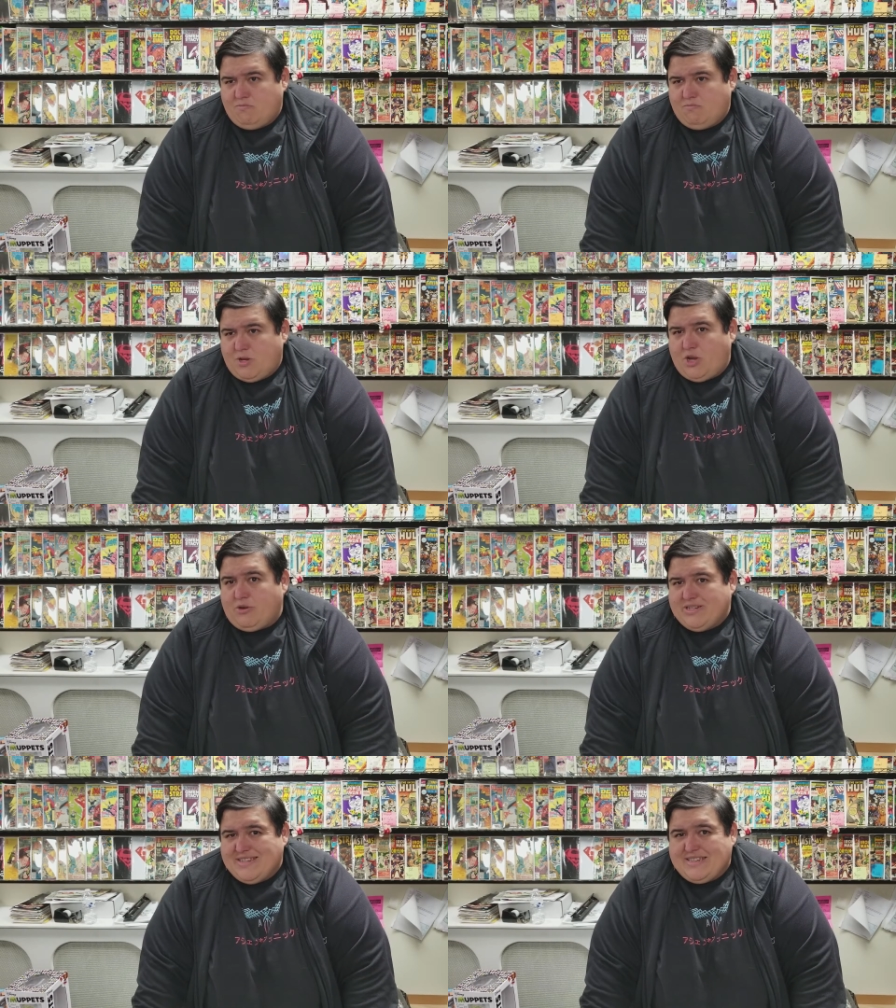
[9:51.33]

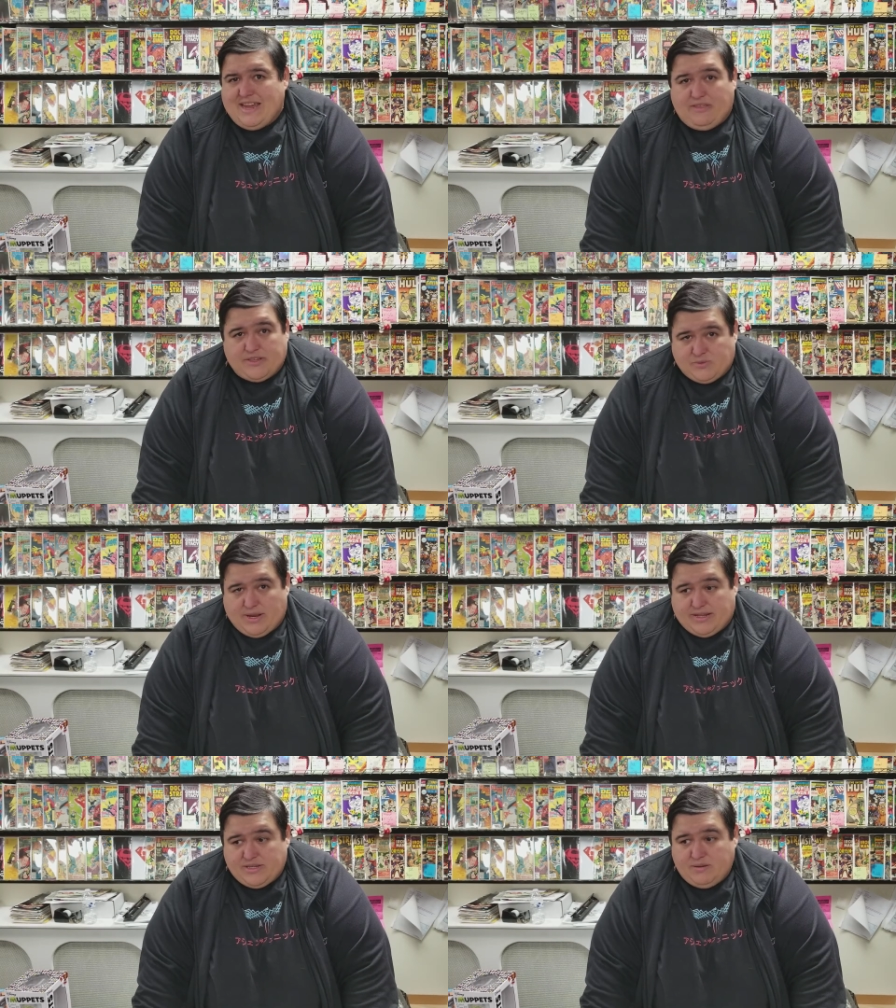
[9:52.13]
curious to see how this one
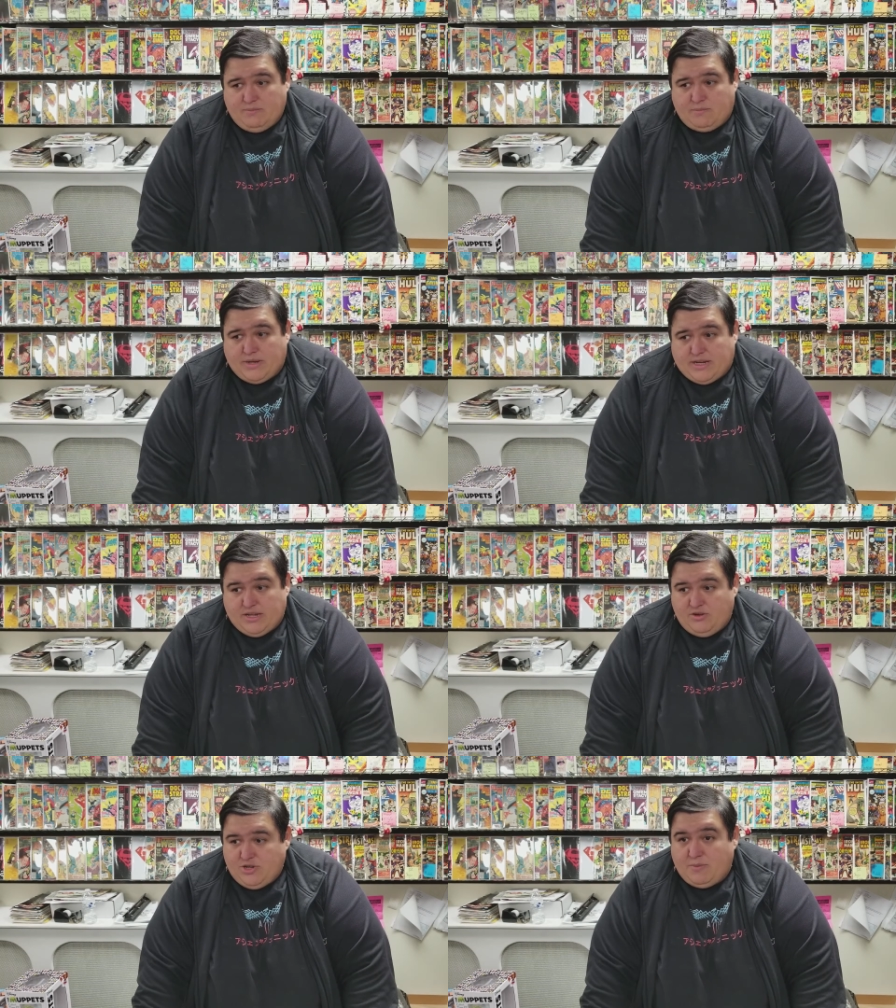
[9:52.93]
ends. But uh,
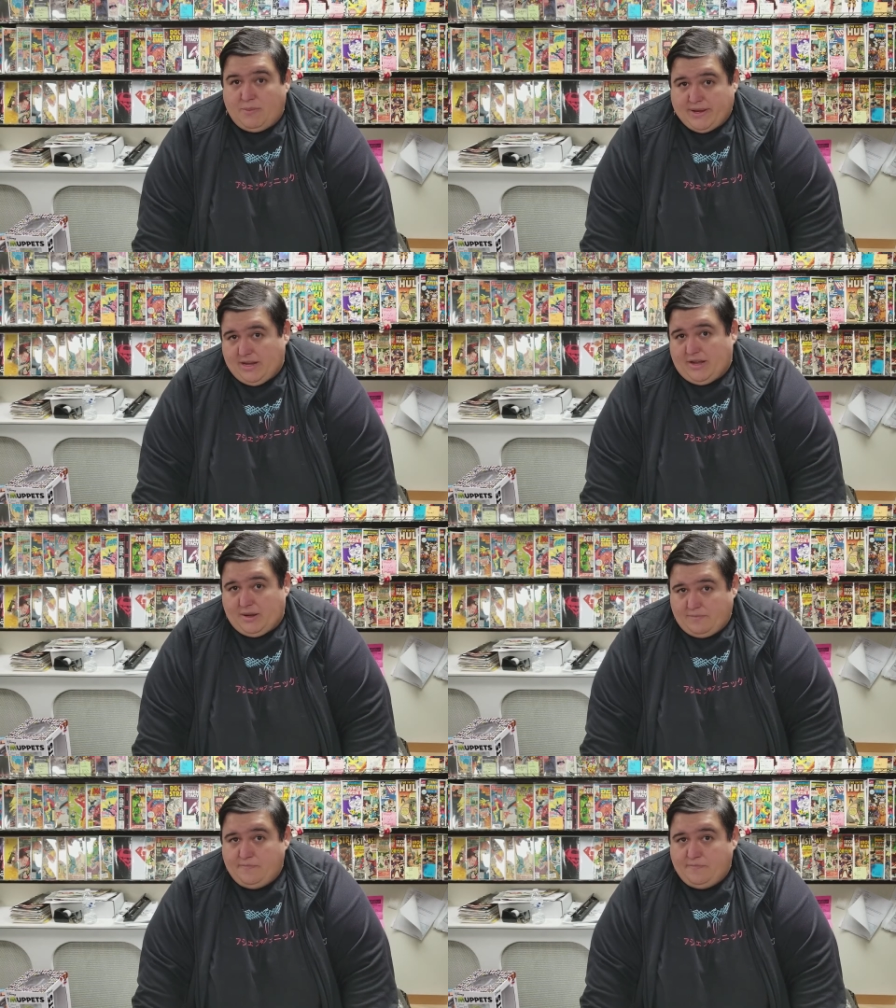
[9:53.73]
you should be picking it up.